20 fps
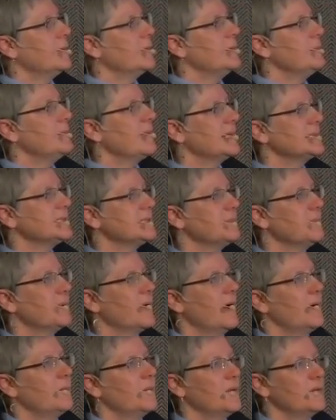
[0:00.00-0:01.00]
We must
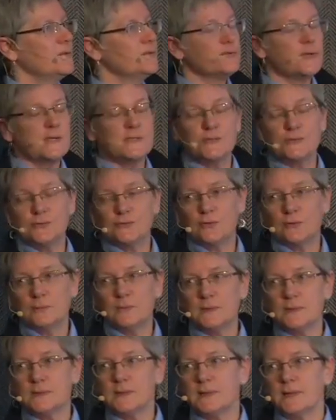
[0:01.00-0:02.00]
apply it while the trees are
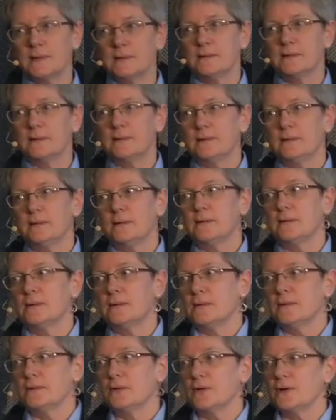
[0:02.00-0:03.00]
dormant.
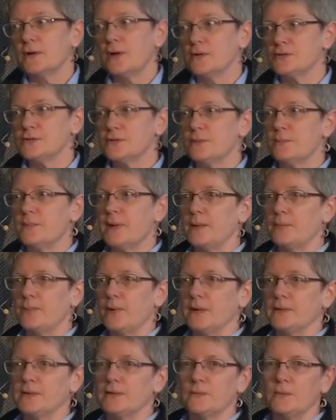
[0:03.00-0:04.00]
The closer to bud
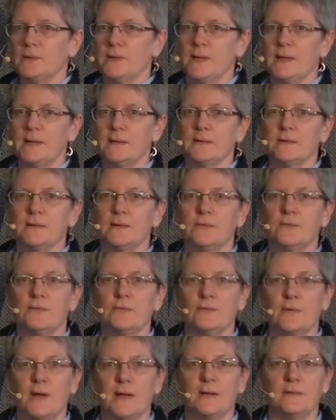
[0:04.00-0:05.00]
break that we get, the
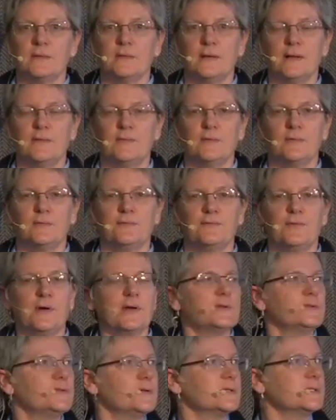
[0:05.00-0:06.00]
greater the level of
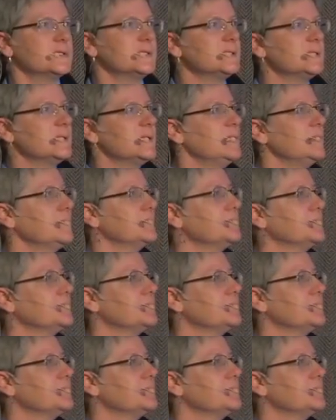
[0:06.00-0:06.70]
phytotoxicity.